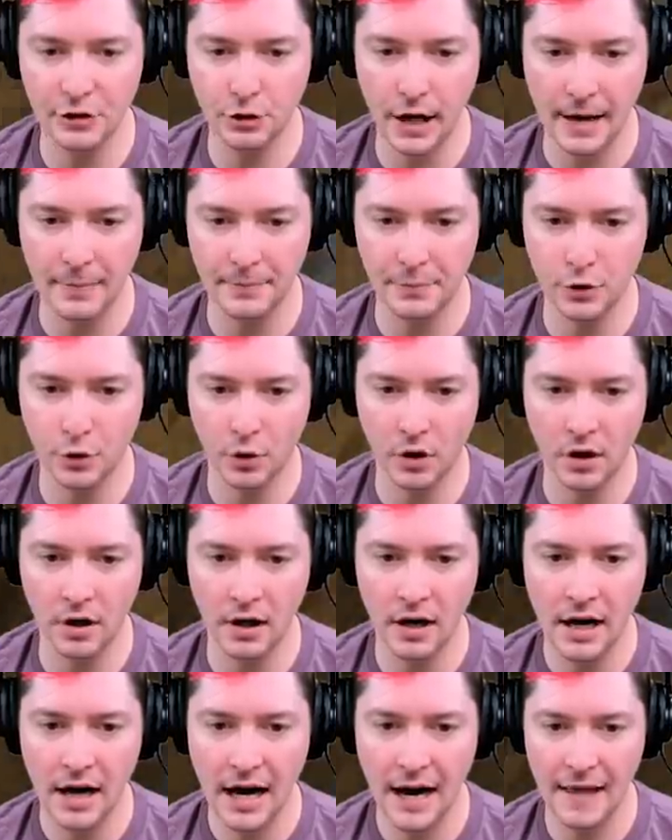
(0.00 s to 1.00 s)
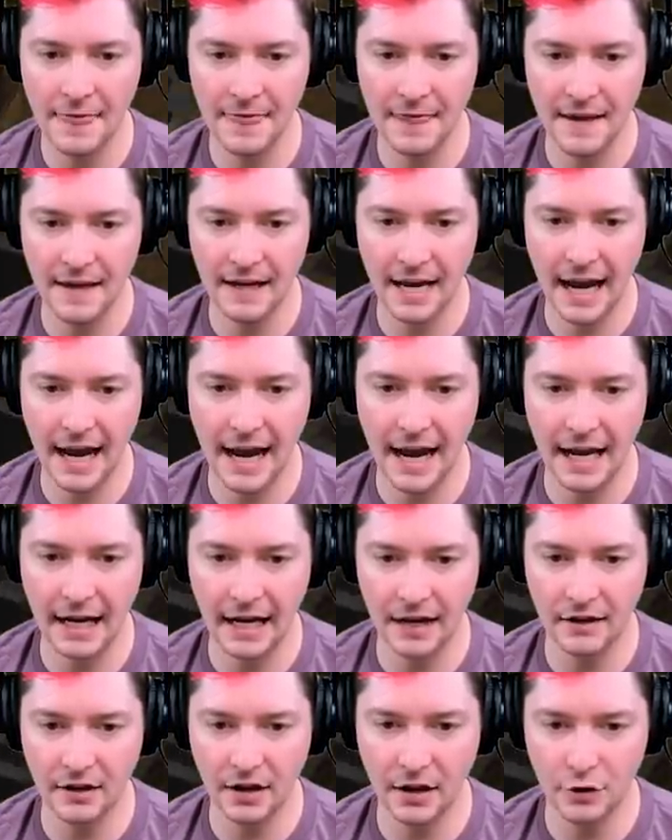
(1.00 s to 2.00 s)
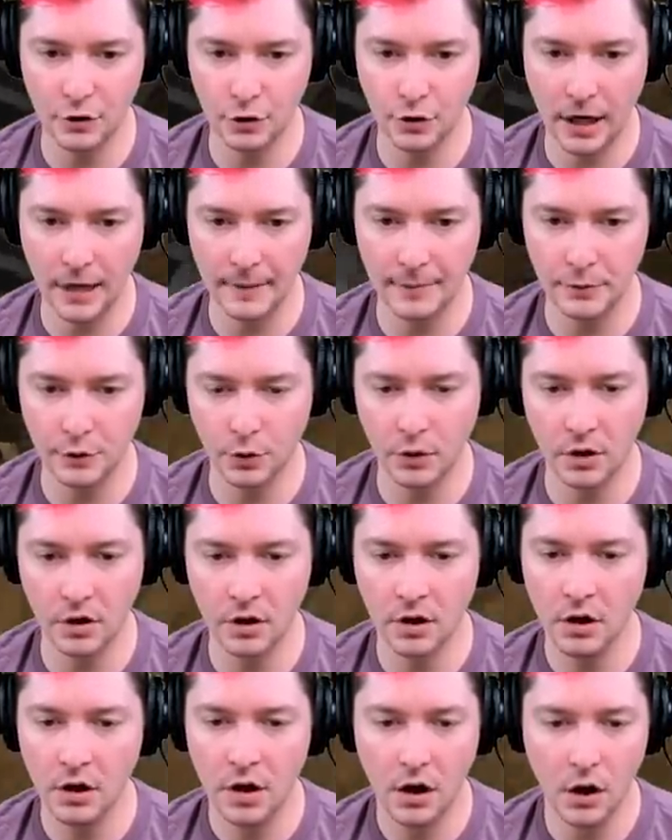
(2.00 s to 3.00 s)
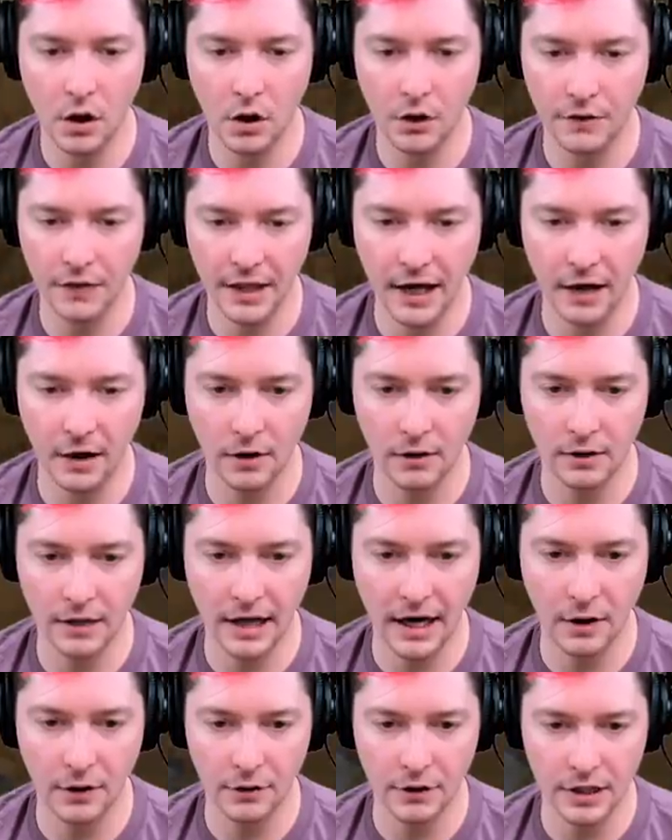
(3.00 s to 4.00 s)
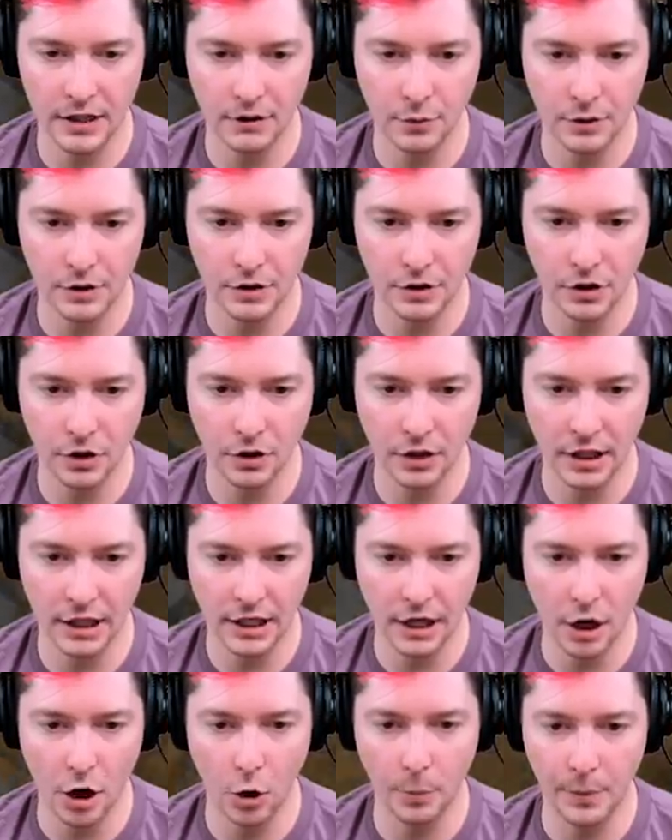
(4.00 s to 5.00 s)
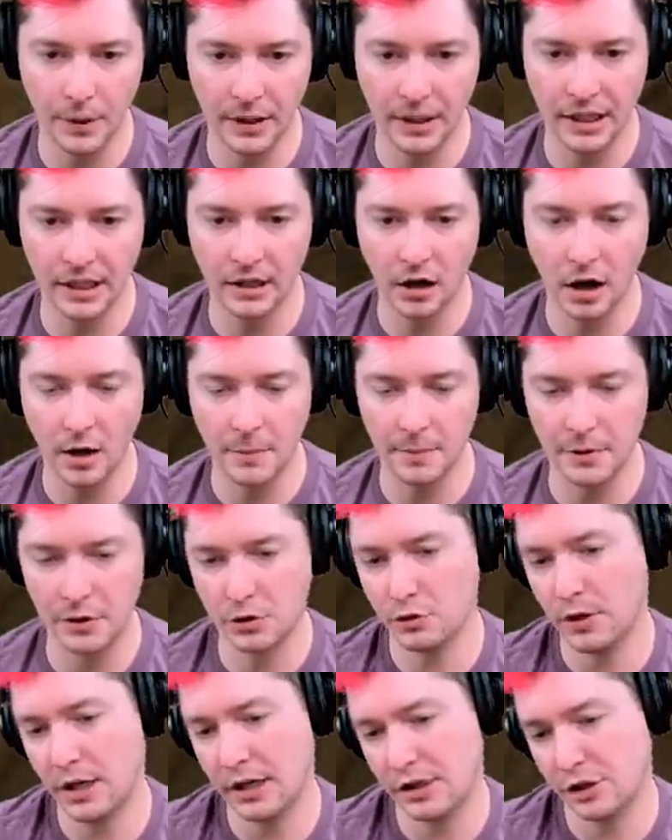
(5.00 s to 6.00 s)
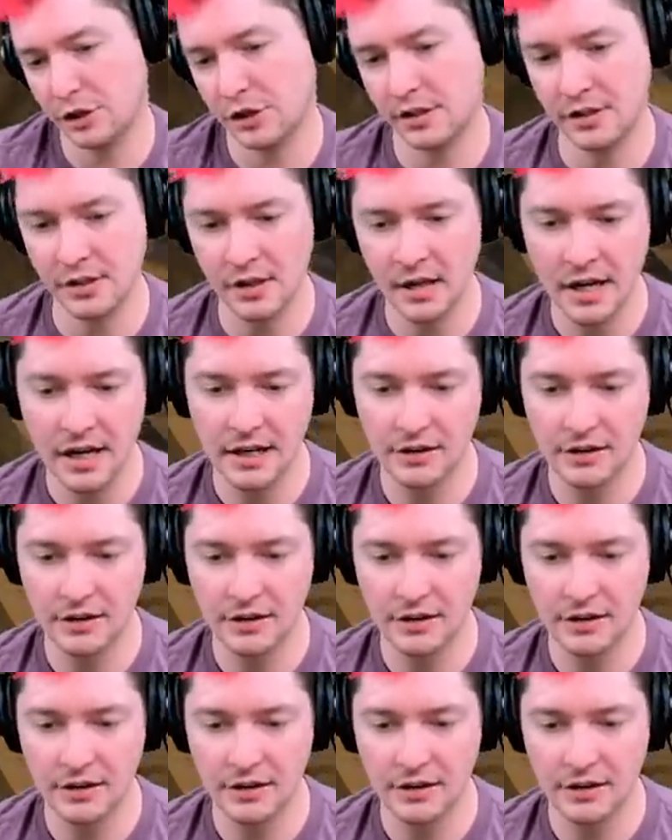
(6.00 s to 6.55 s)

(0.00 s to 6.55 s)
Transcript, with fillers: trapdoor and then add another trapdoor over there. Now, these ones currently open in opposite directions.